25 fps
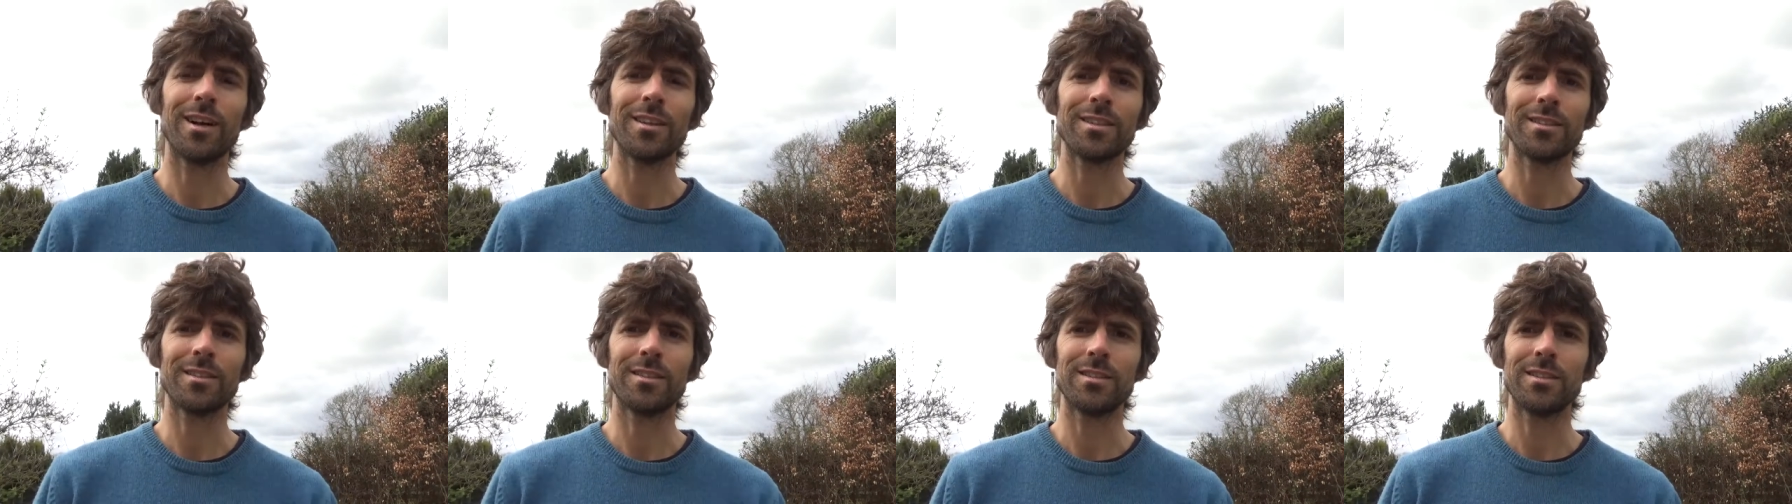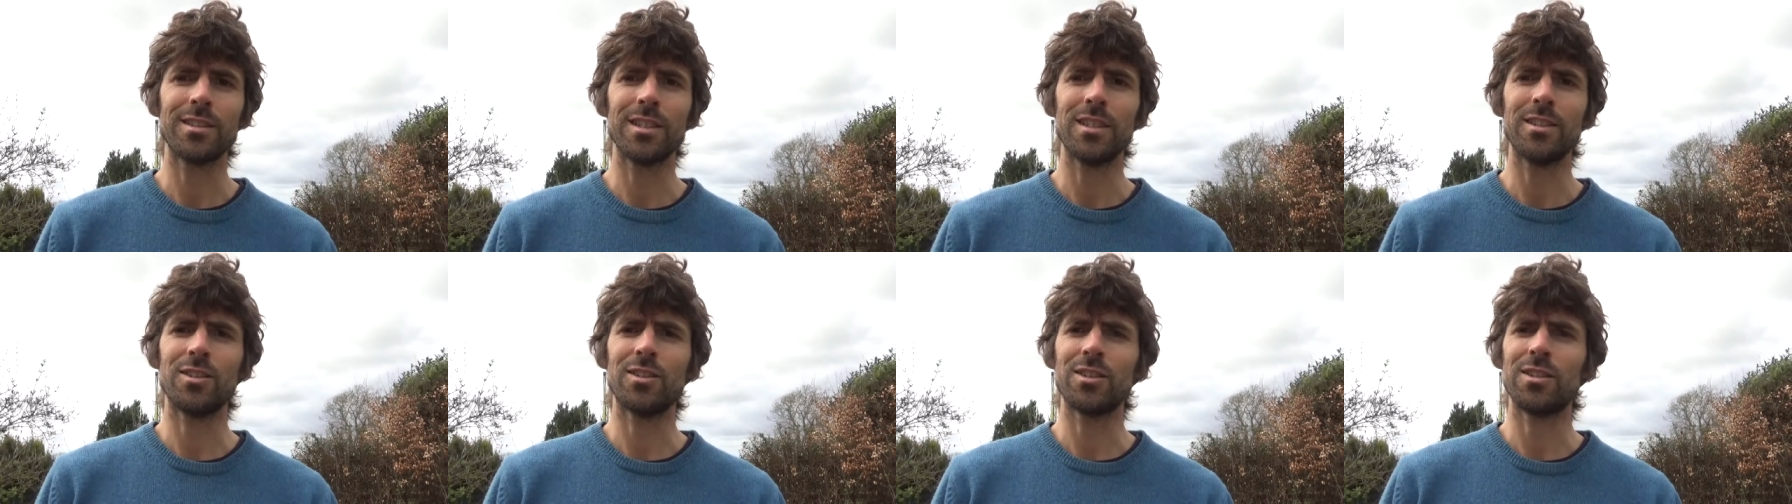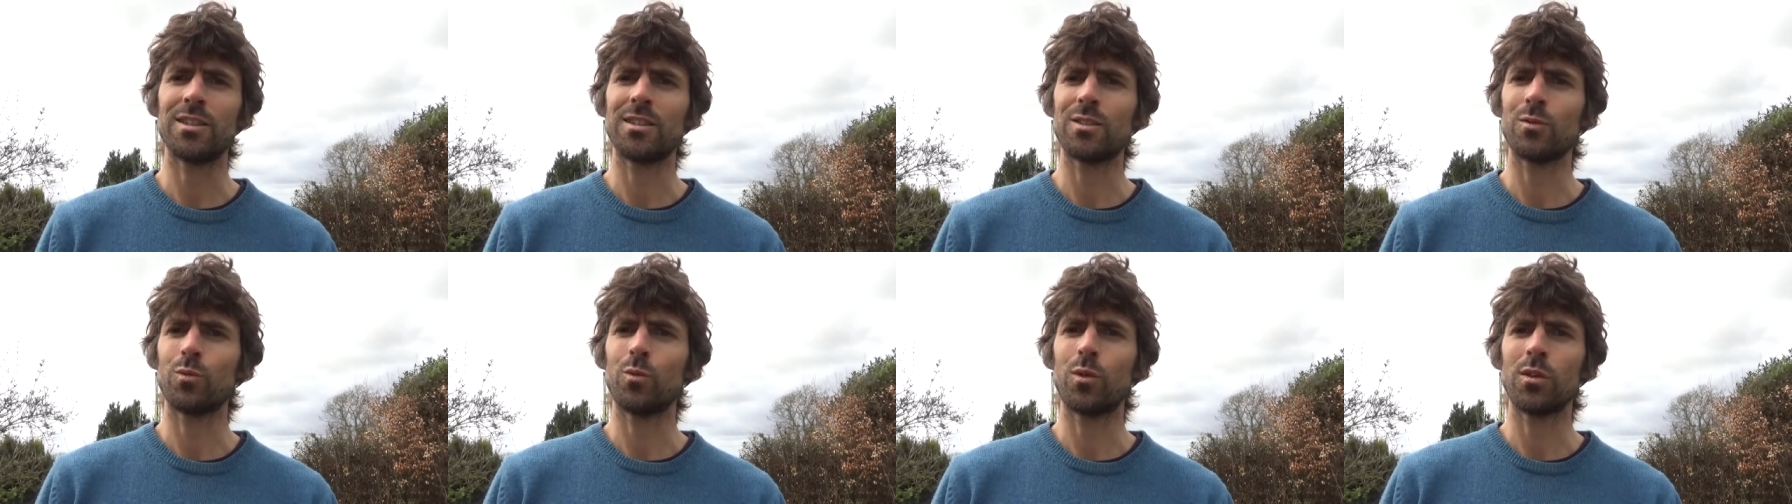asana teachers,
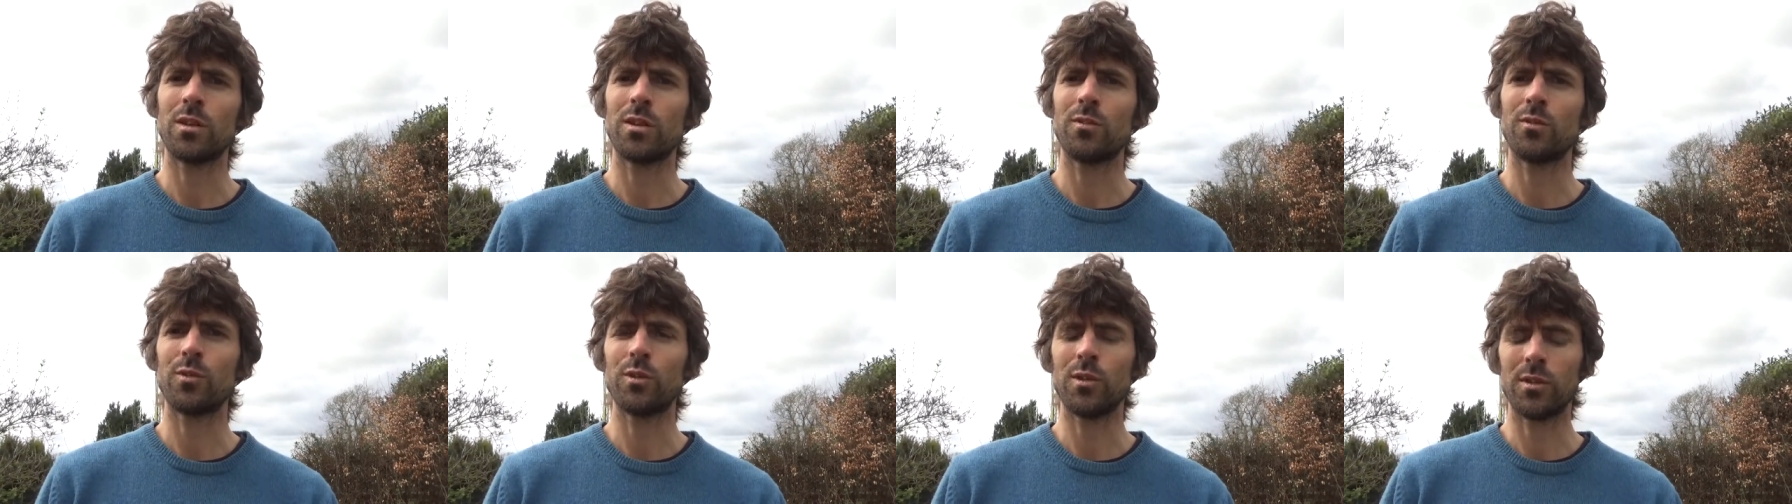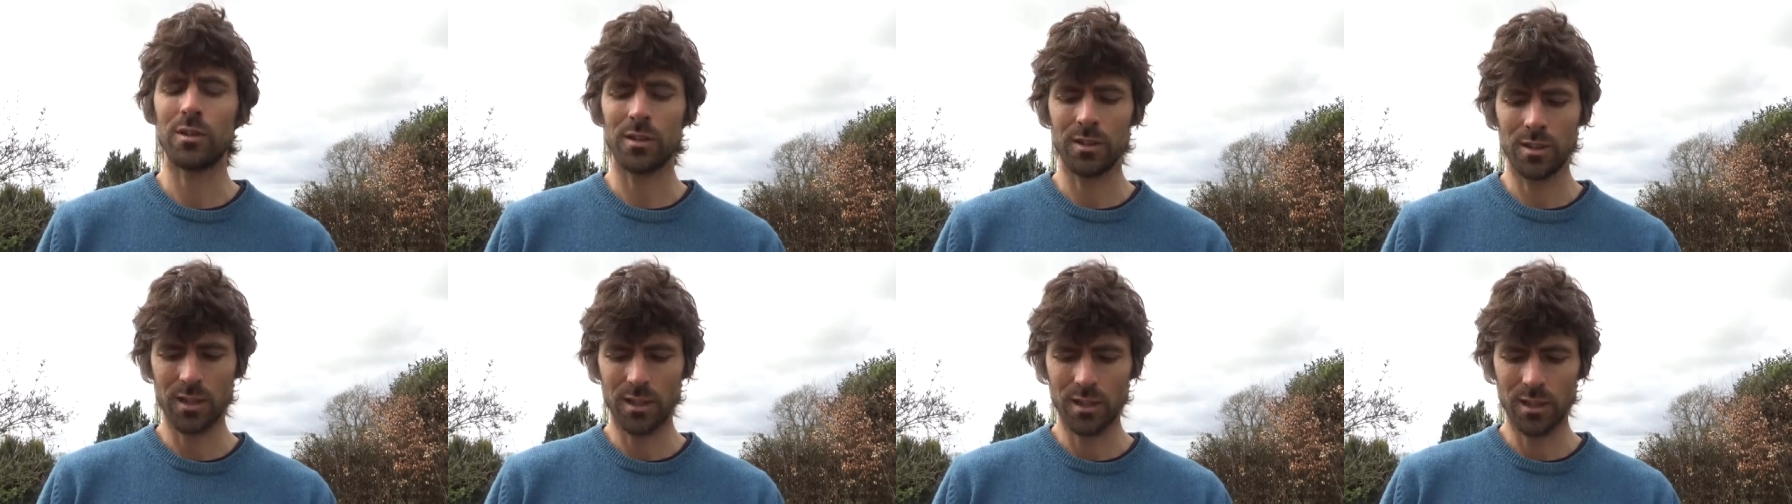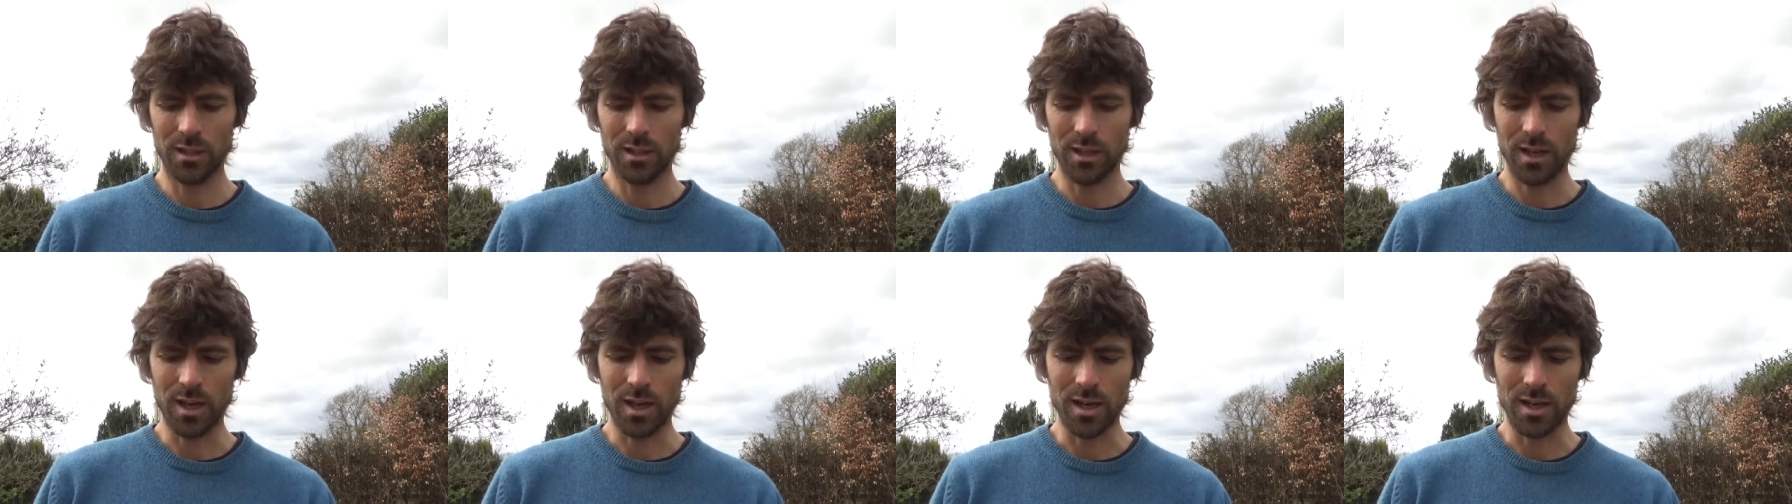this wonderful
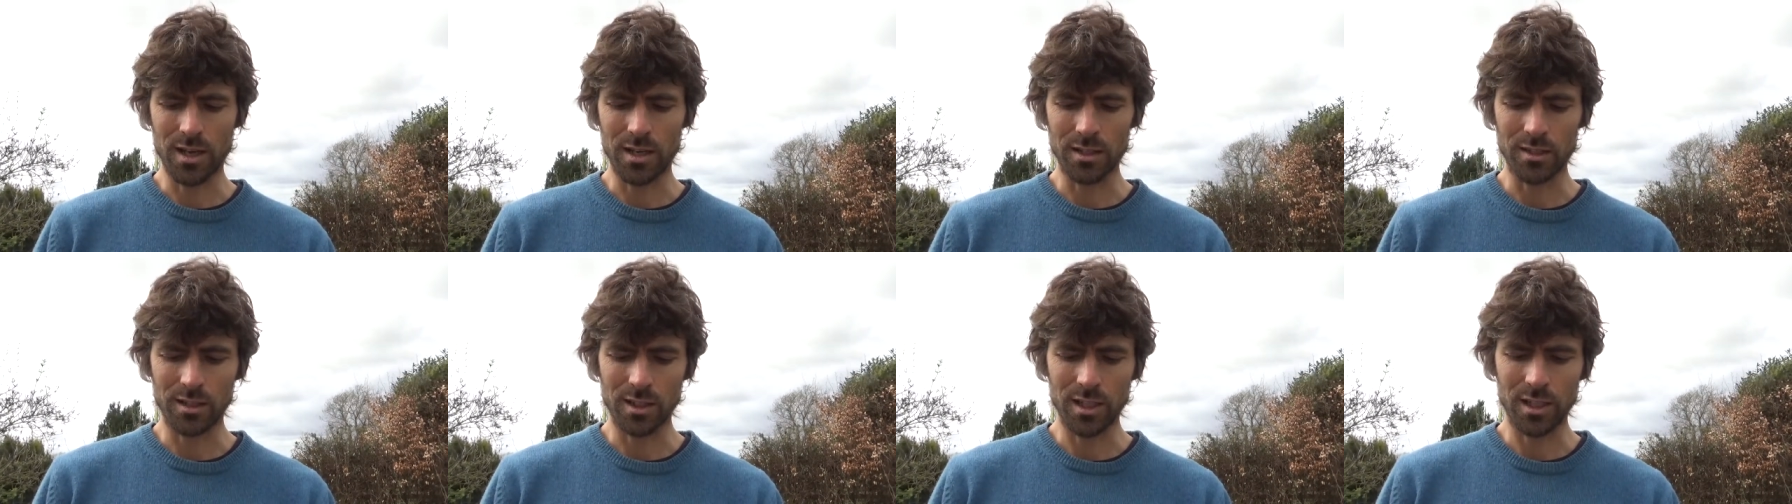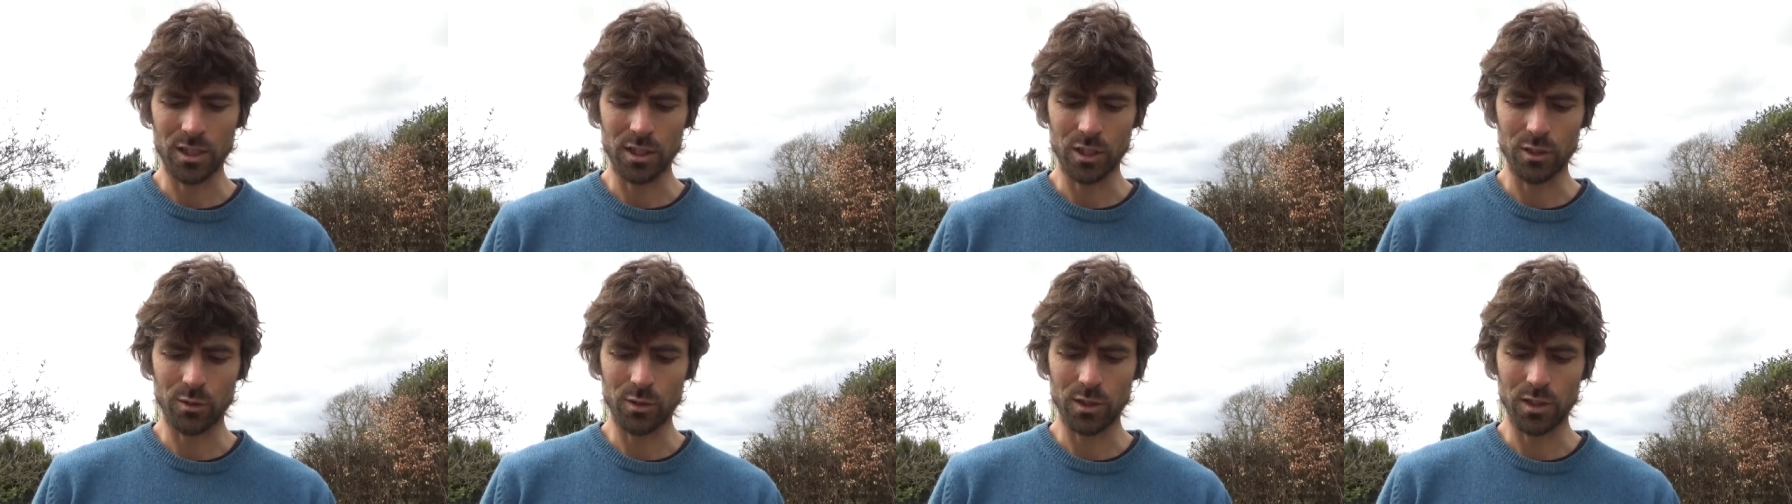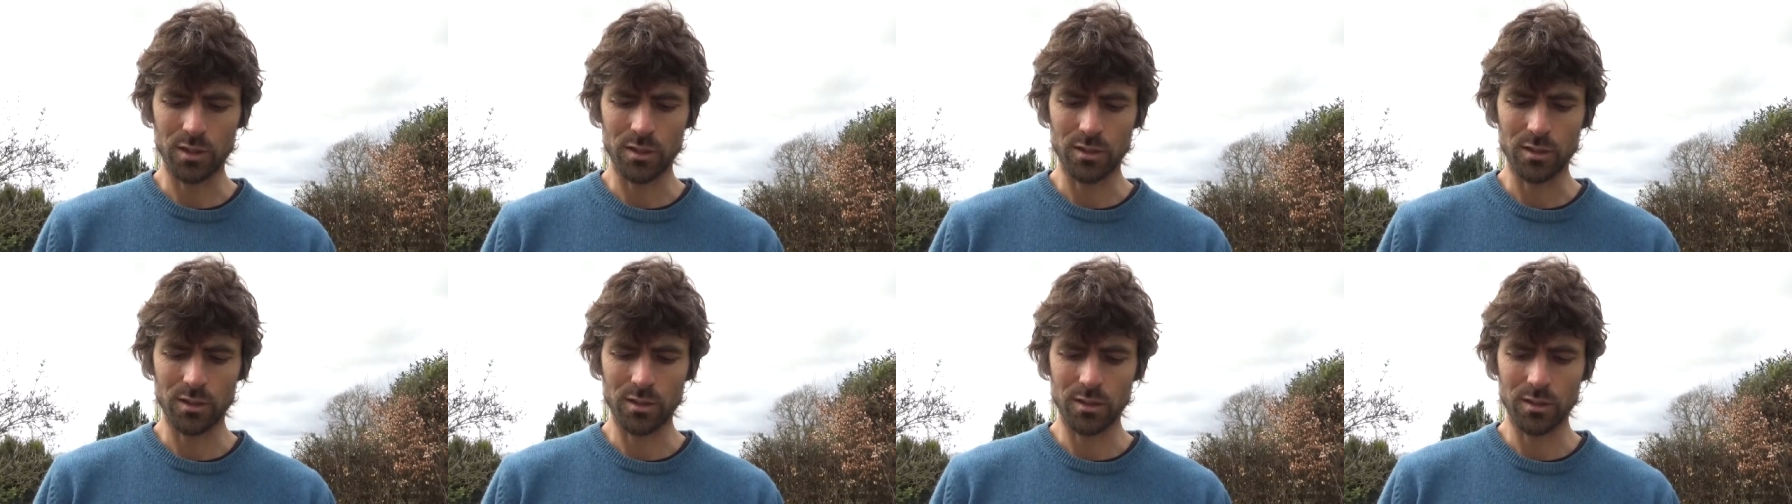uh, teacher
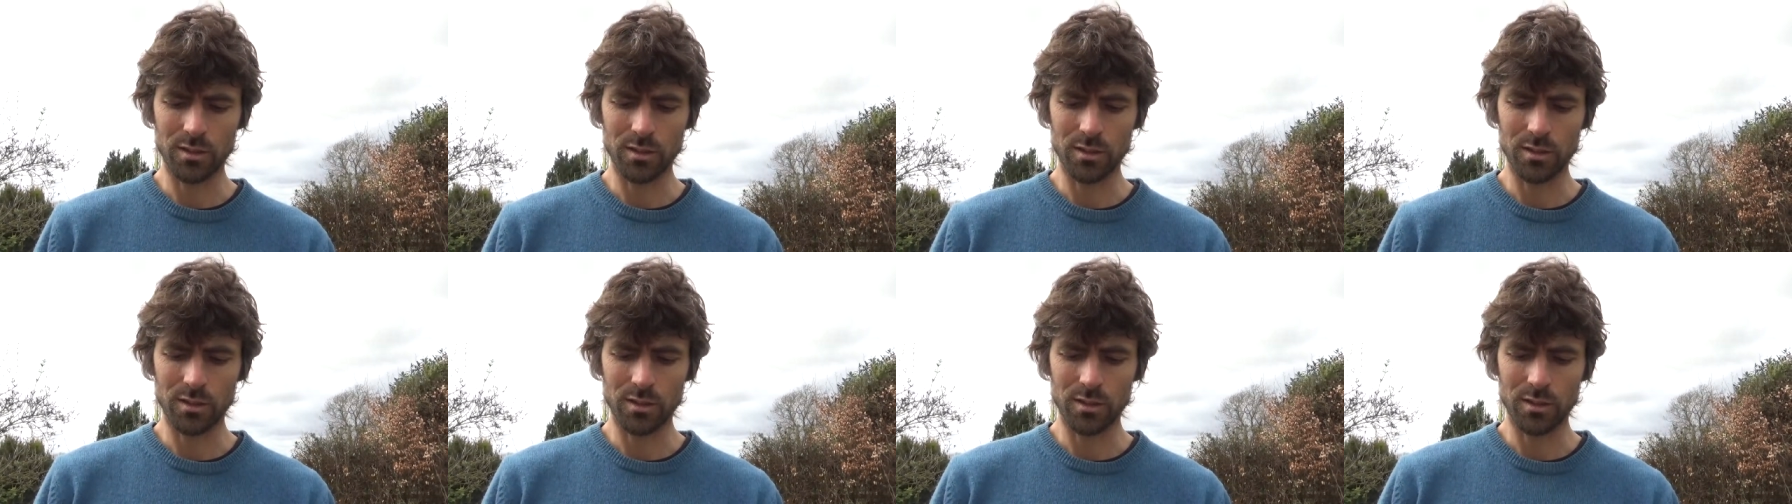in